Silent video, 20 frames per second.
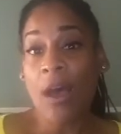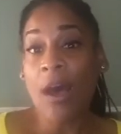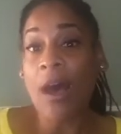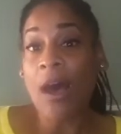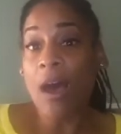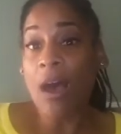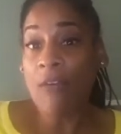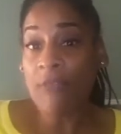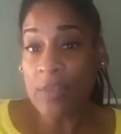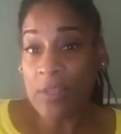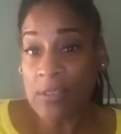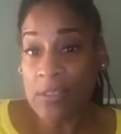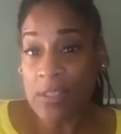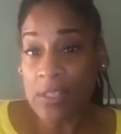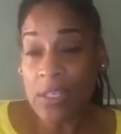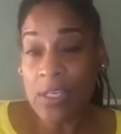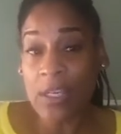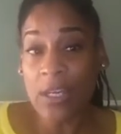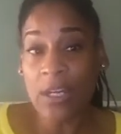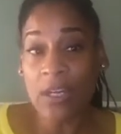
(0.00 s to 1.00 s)

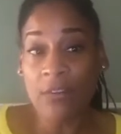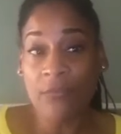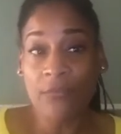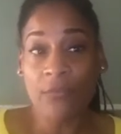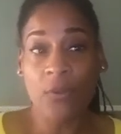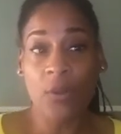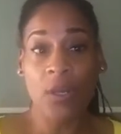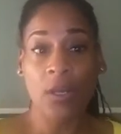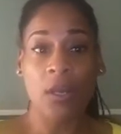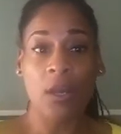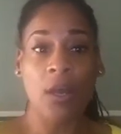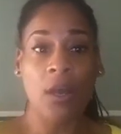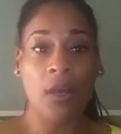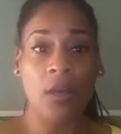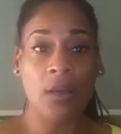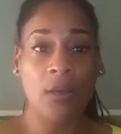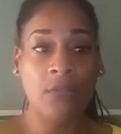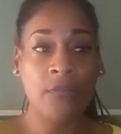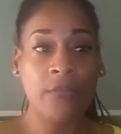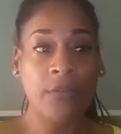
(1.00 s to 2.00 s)
Obviously, getting in front
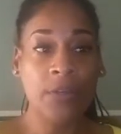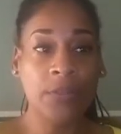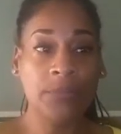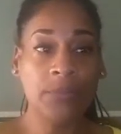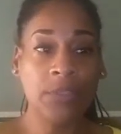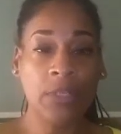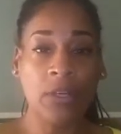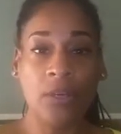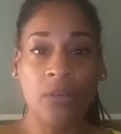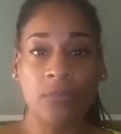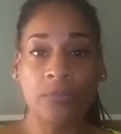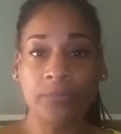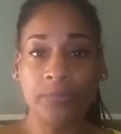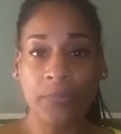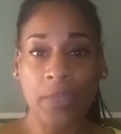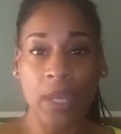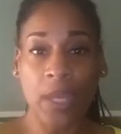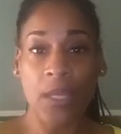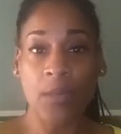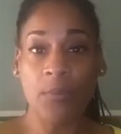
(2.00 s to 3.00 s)
of
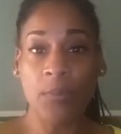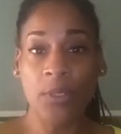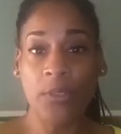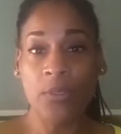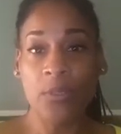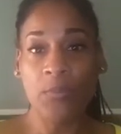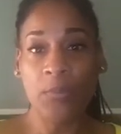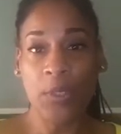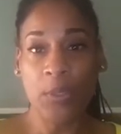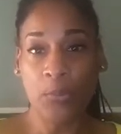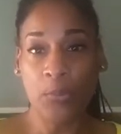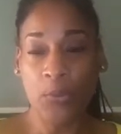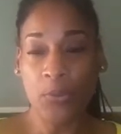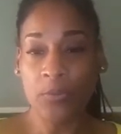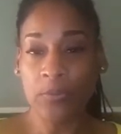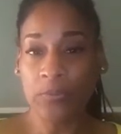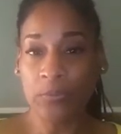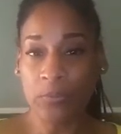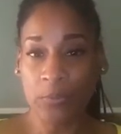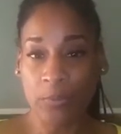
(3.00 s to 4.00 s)
8 million
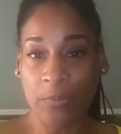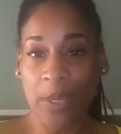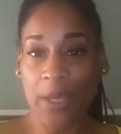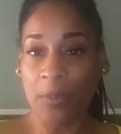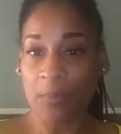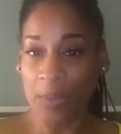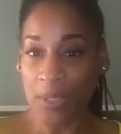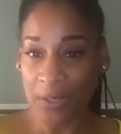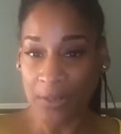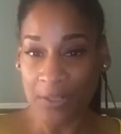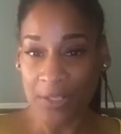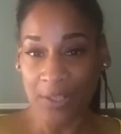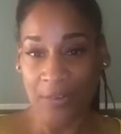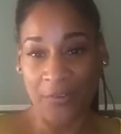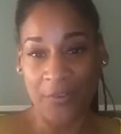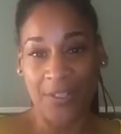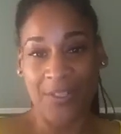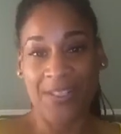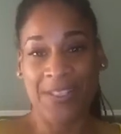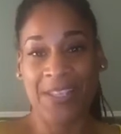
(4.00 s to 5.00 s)
people will make a bigger
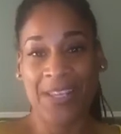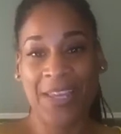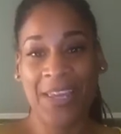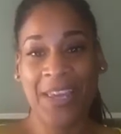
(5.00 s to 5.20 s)
difference.